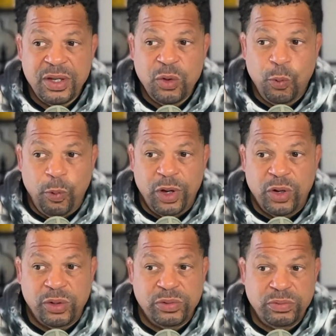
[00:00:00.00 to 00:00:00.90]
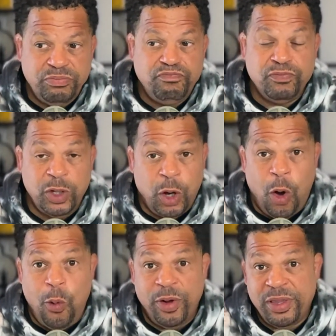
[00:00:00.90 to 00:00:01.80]
will
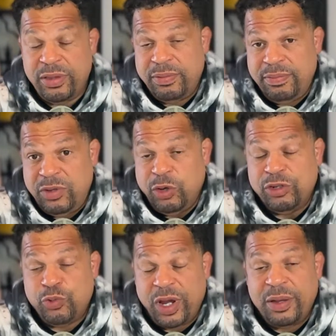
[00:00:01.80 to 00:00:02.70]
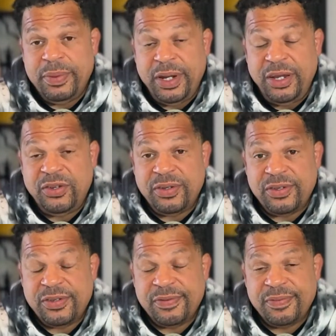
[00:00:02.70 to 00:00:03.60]
go with those
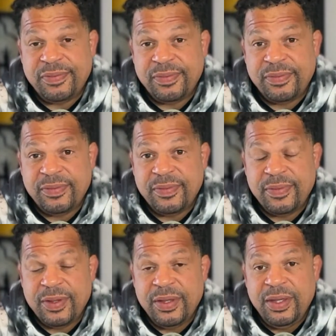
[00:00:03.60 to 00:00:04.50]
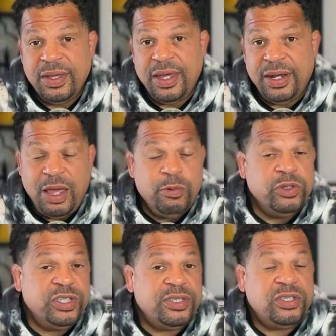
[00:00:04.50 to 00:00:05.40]
recommendations. And they will
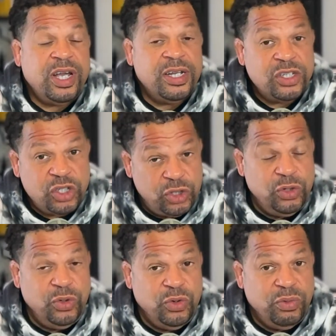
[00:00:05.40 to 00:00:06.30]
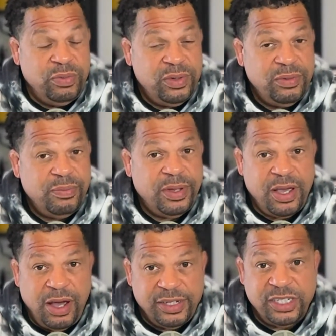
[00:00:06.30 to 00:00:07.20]
just assume
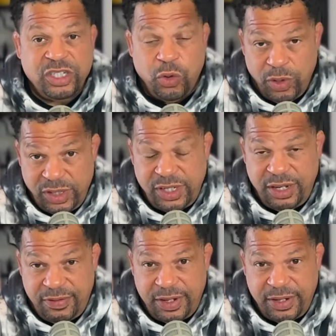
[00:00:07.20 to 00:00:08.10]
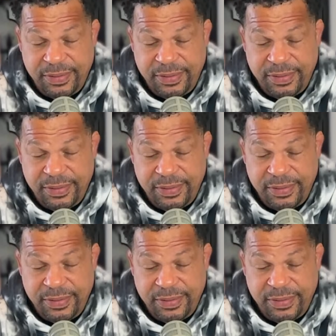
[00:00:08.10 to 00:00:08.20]
because it's on TV